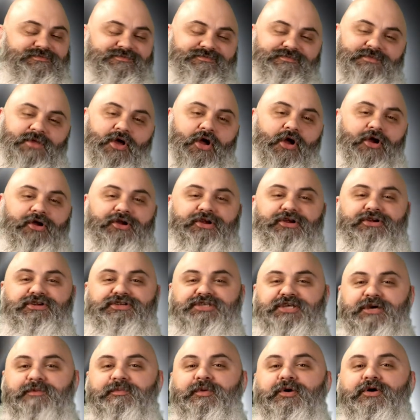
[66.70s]
are your
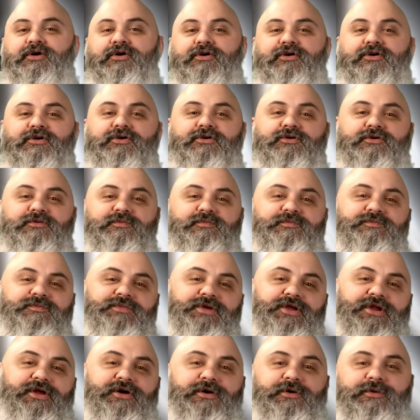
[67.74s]
typical, you
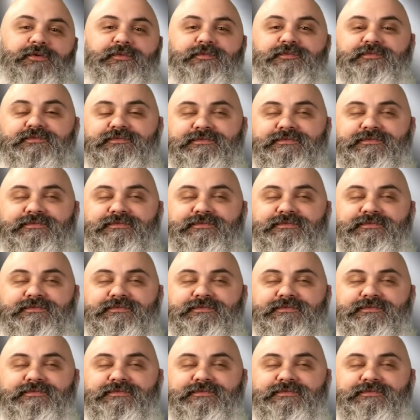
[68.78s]
know,